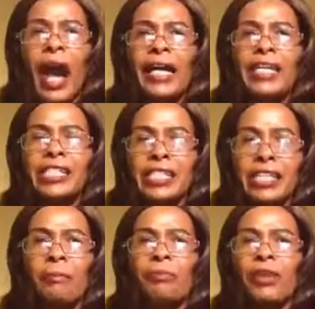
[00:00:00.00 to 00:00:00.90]
against
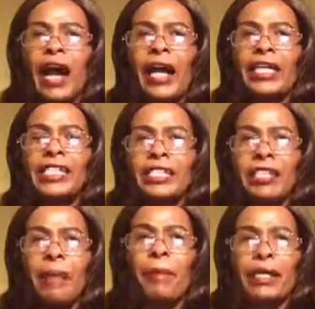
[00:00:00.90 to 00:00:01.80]
them, against
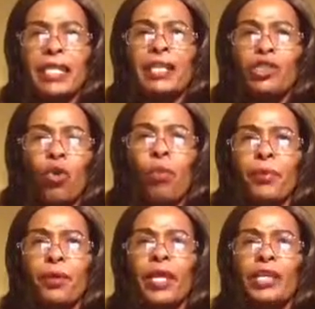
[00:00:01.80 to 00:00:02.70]
serpents and
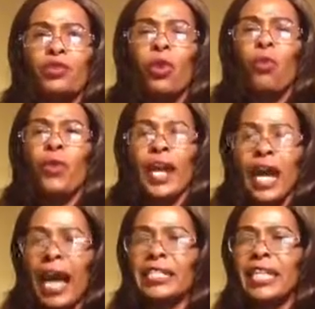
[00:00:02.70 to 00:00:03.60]
scorpions. So we
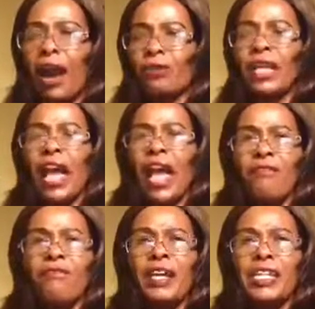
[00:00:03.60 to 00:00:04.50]
cast out
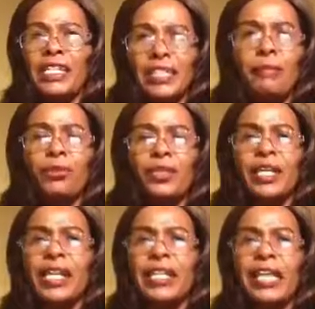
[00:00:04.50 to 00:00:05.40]
every
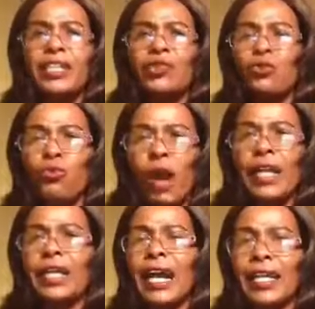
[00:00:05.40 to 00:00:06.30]
demon that is
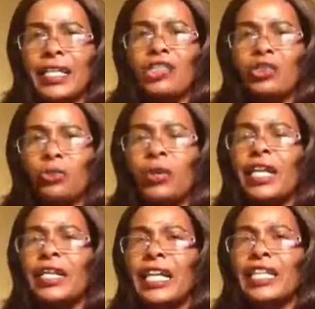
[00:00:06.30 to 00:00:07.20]
working against you.
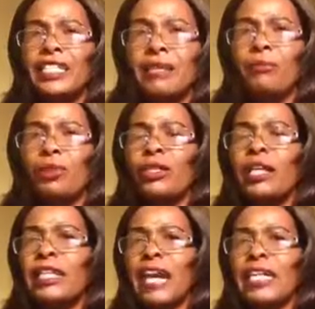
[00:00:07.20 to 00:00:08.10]
The demon
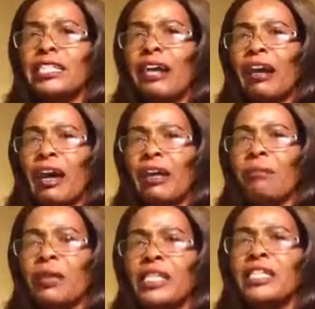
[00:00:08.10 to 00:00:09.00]
that is uh, uh,
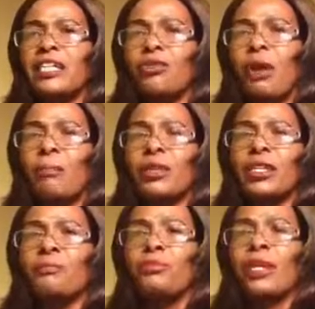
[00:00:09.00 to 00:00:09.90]
hitting your
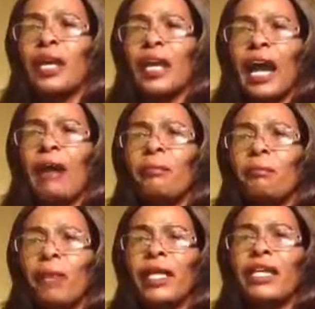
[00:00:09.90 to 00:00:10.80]
body, uh,
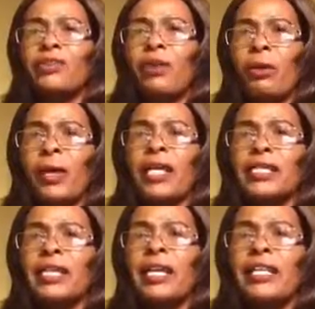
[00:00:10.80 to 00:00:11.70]
making your
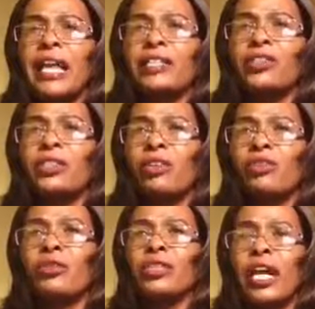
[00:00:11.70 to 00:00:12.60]
ways, that
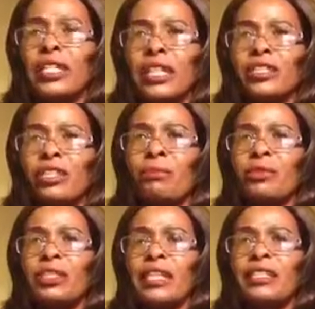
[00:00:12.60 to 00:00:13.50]
those are the
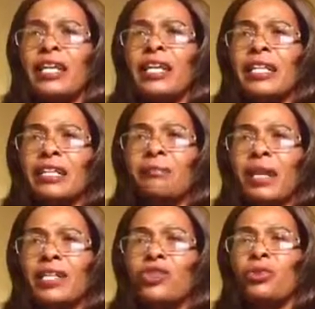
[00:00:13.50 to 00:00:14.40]
demons that, is, that
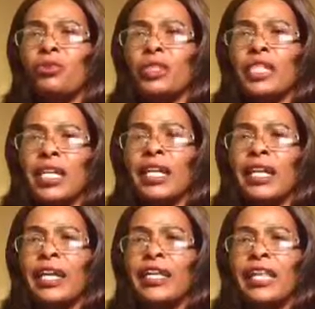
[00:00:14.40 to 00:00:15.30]
make you sick.
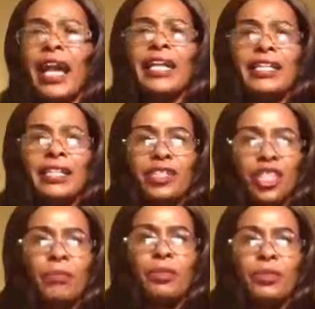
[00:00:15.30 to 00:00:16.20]
They are the
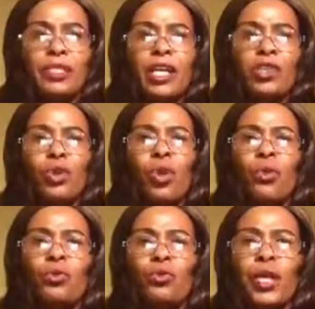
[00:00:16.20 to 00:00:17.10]
demons.
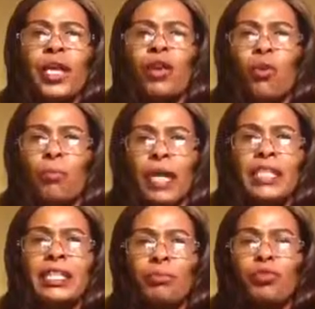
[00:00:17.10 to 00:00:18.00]
So we
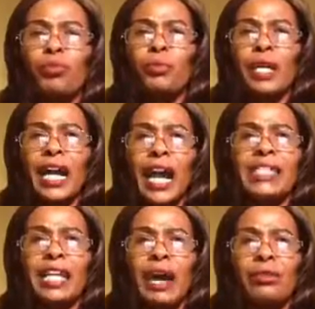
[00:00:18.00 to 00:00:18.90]
command them to be
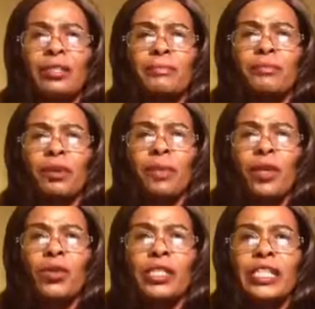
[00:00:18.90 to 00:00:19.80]
cast out
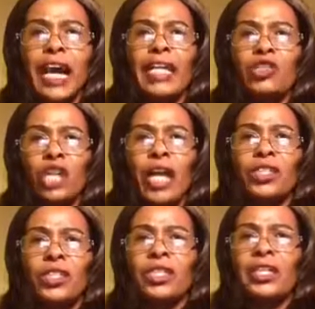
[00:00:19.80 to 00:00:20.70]
because they are
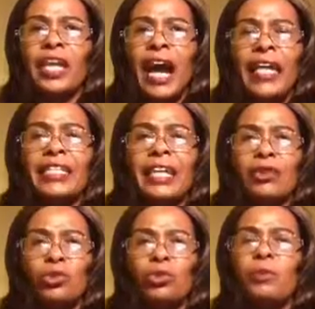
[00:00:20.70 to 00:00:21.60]
charged and
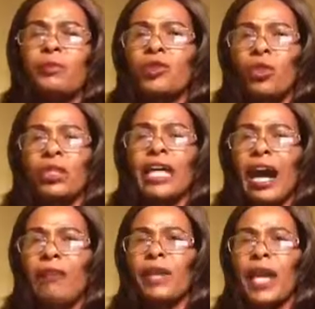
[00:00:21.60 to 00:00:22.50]
they should not
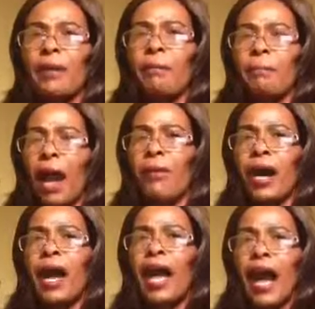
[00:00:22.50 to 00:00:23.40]
have any
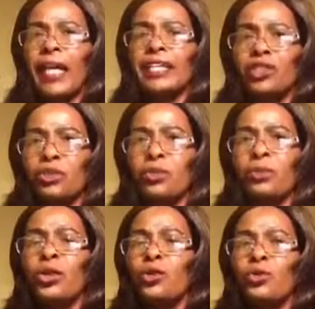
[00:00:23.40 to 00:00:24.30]
power against
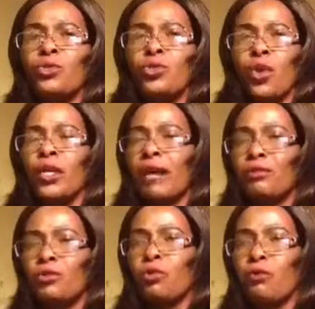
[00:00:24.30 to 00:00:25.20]
you. You don't
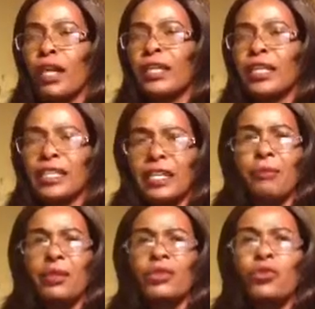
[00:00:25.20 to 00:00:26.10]
have to fear the
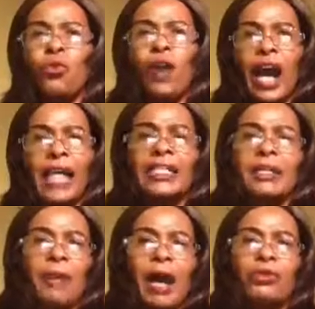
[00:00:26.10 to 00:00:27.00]
demons. You cast
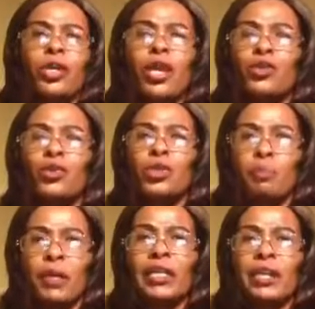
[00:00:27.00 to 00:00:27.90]
them out. You
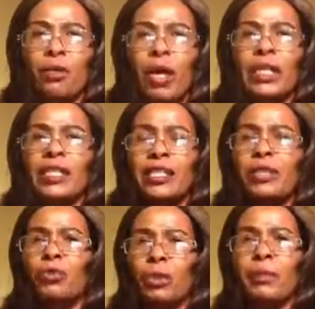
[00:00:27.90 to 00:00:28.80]
speak the word,
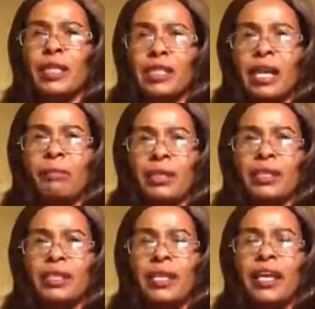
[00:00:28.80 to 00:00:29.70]
it will be
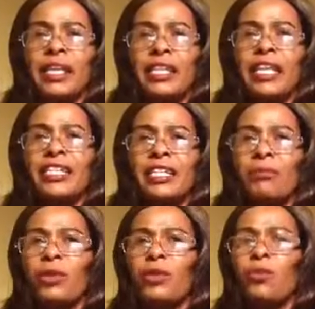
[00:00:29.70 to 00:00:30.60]
established. The
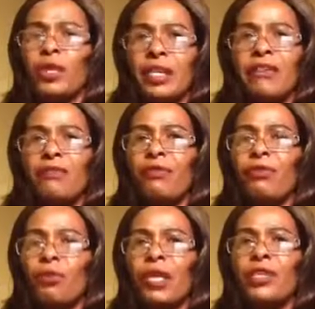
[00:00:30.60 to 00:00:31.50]
demon will leave
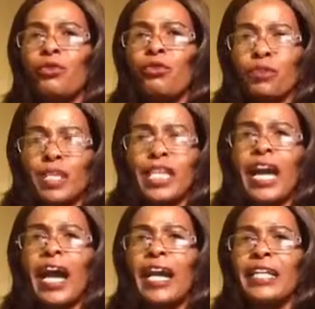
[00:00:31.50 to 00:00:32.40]
when you
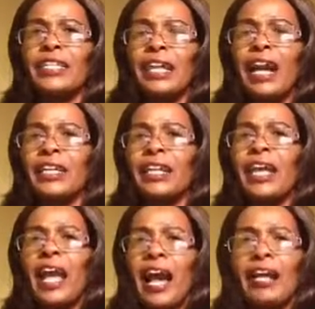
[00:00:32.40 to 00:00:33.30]
scare and, and,
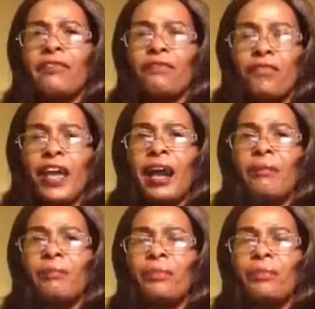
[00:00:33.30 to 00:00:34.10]
and fear.